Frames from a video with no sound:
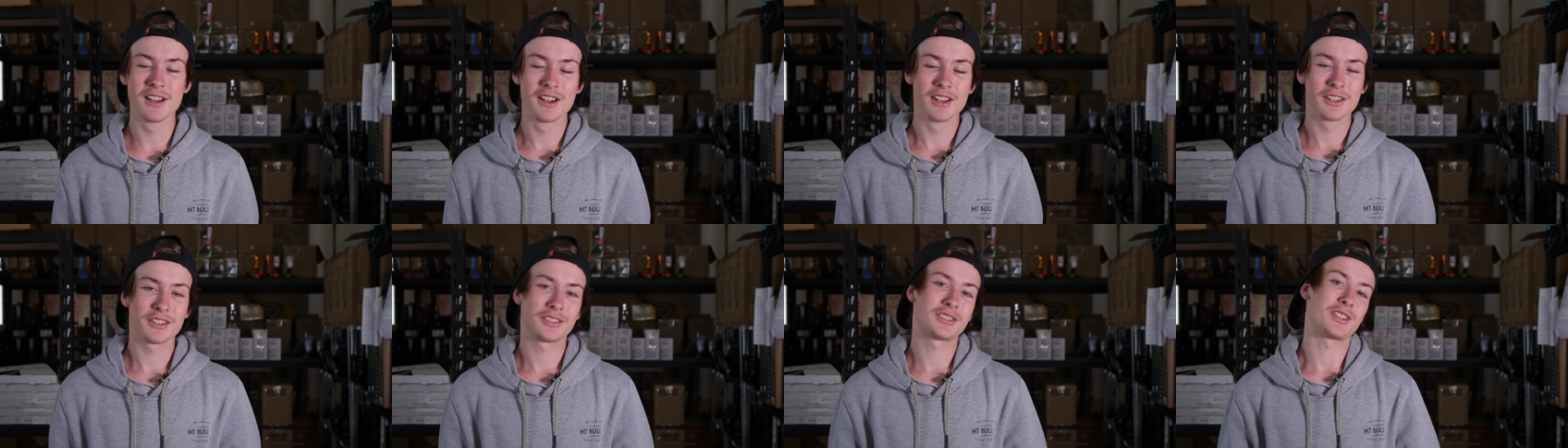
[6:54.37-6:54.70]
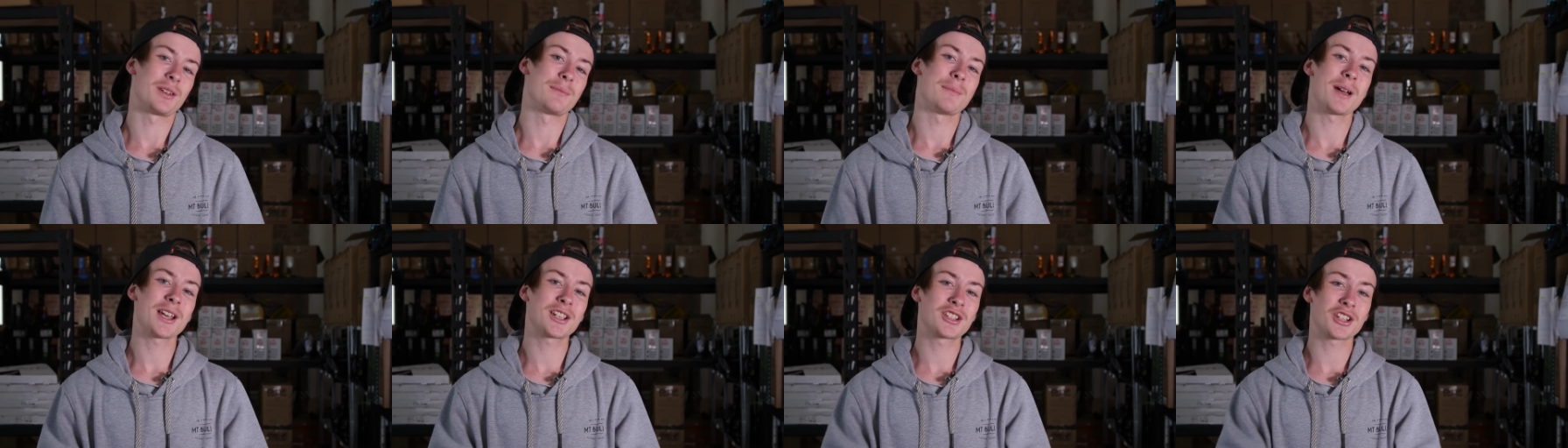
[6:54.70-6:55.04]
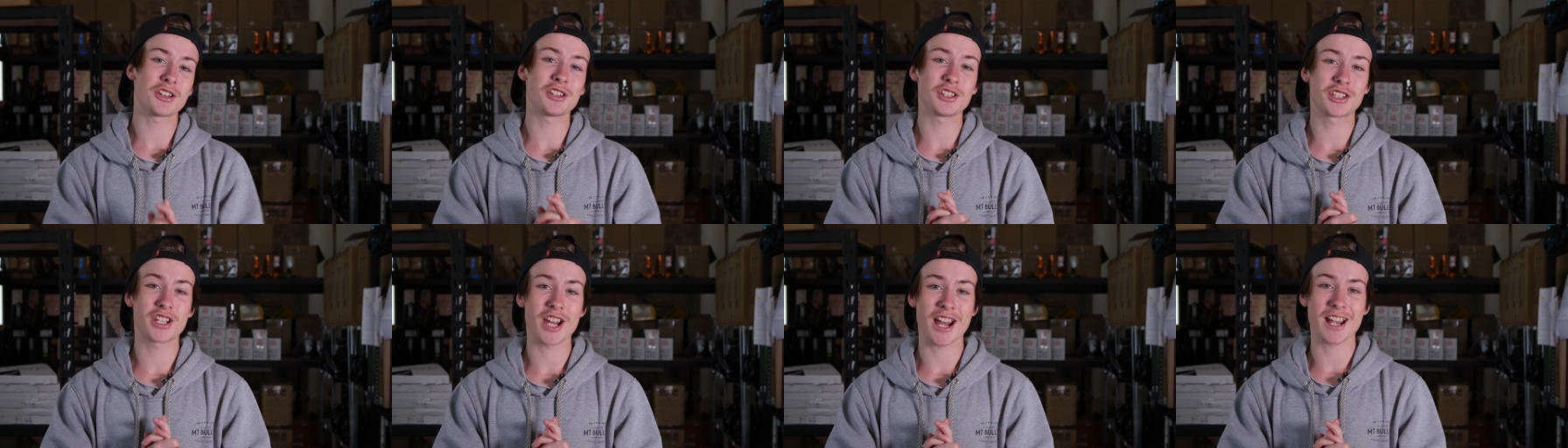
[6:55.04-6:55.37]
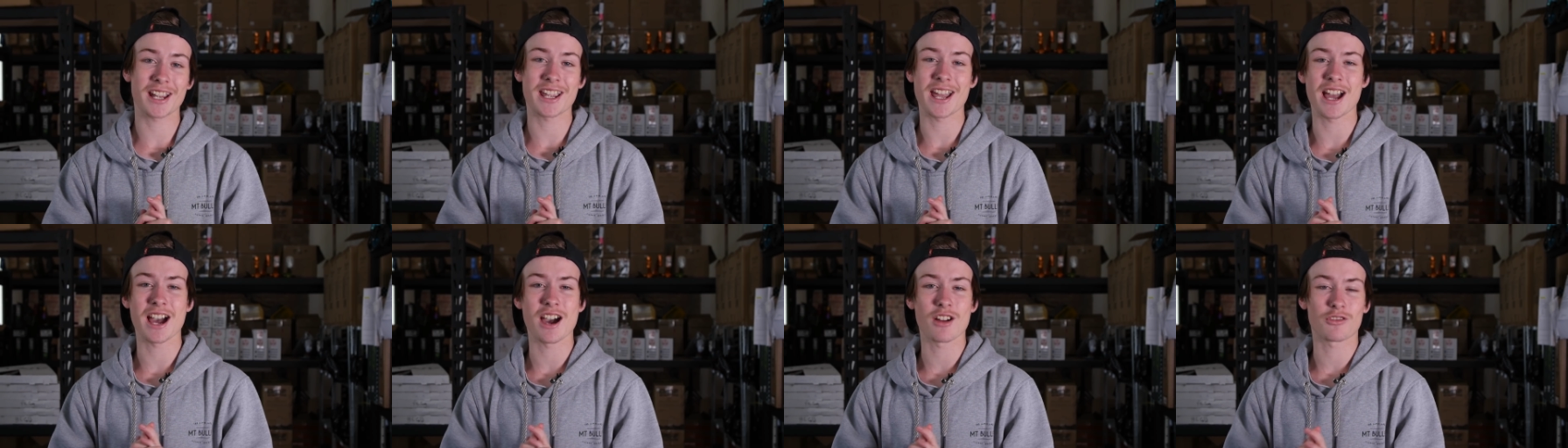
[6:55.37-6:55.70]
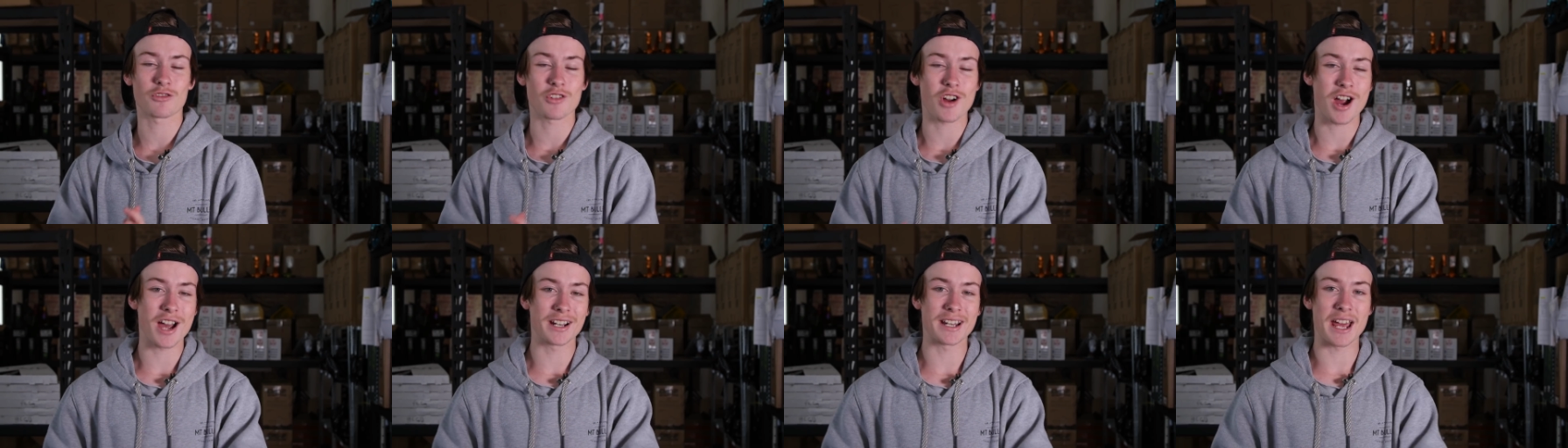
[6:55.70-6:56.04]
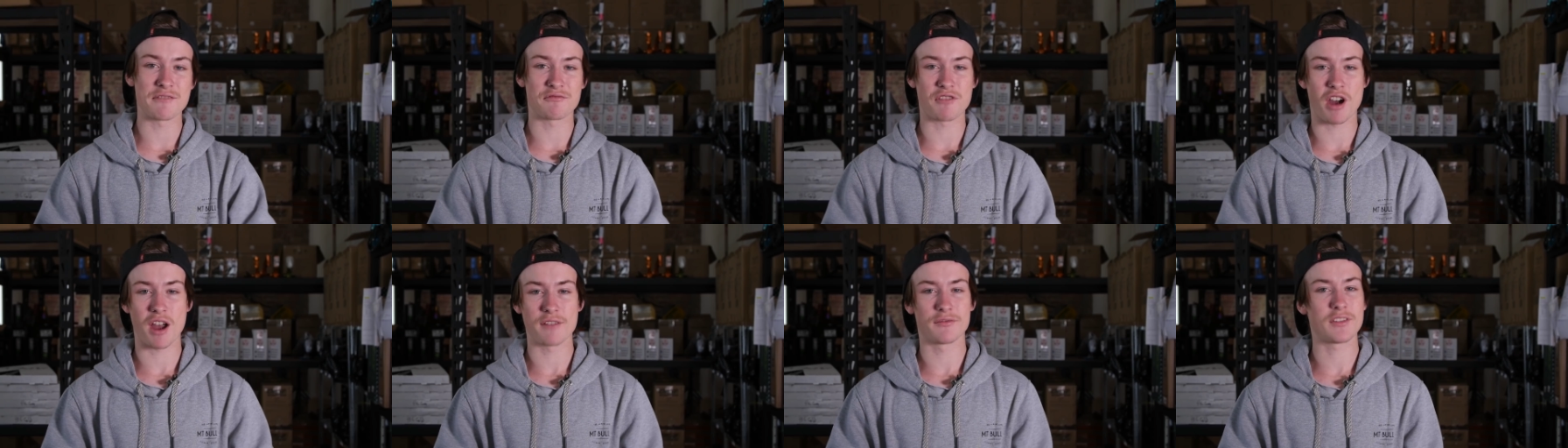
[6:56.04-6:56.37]
So make sure you check out Ride eight
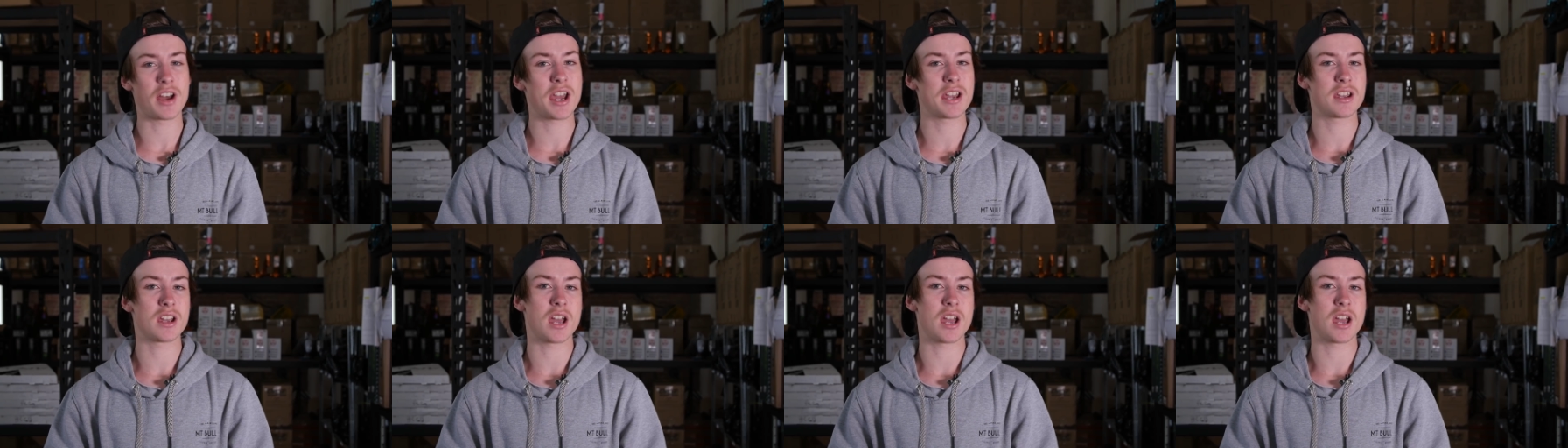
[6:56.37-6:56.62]
five eight